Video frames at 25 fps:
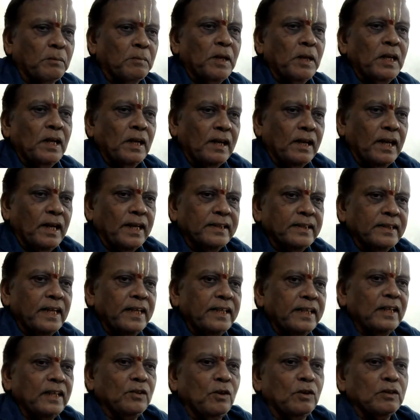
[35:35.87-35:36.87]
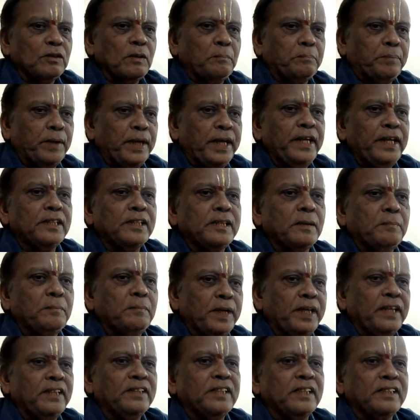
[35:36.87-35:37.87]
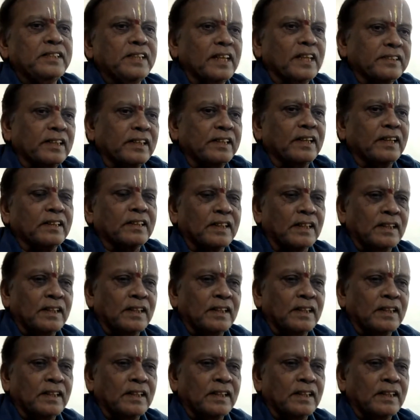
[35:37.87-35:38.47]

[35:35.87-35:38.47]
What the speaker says: Like that, it goes on PD se jate rata.